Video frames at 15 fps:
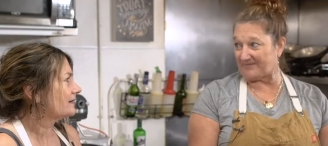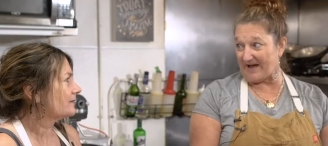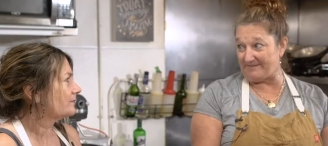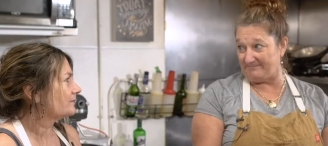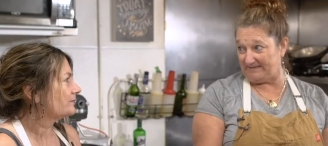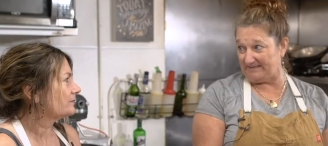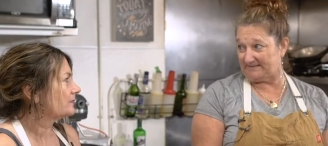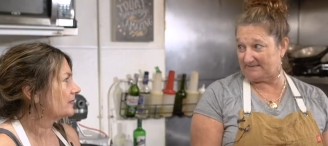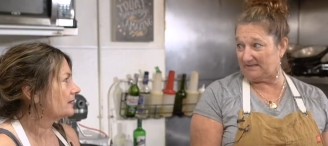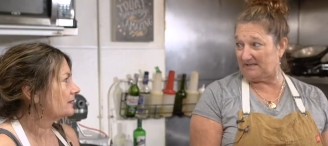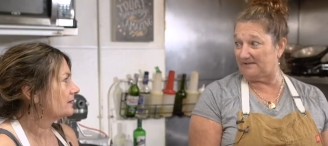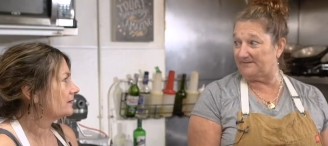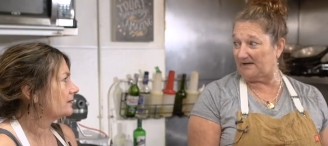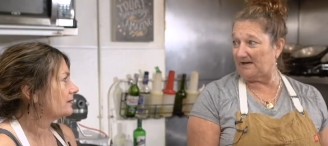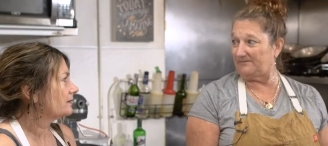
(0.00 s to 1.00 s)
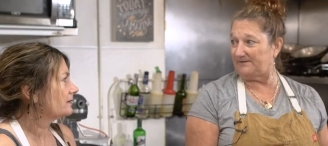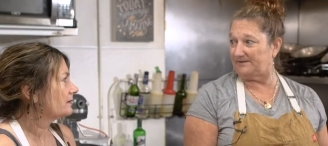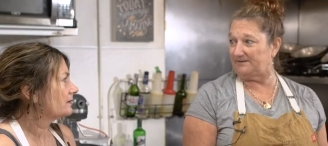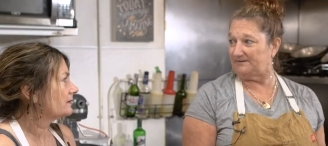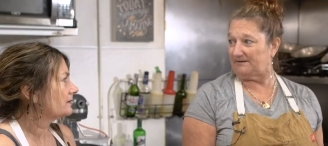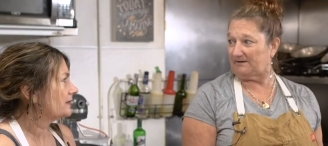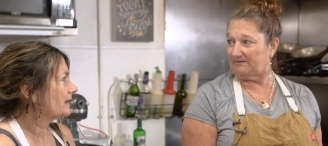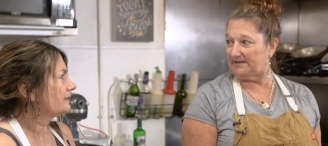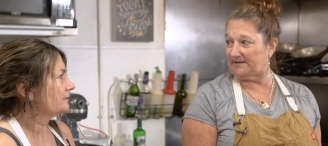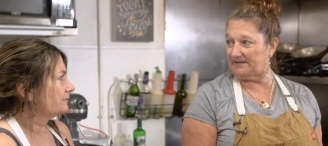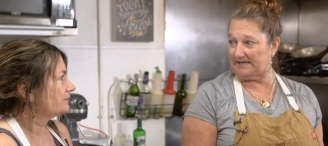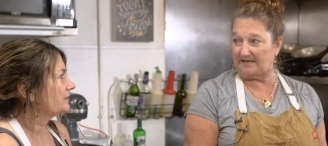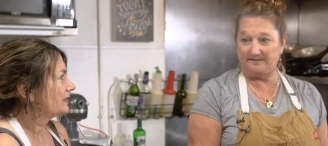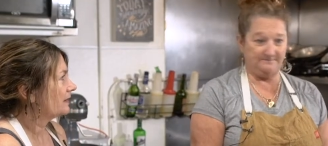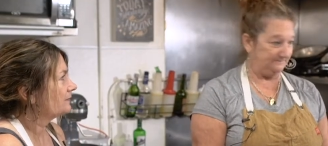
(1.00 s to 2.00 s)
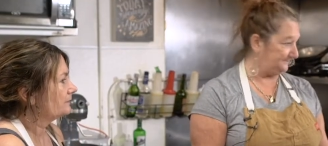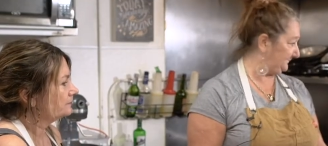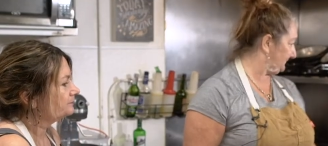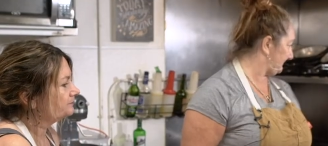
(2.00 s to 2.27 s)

Speaker 1: five minutes in the oven already, yeah? Yeah.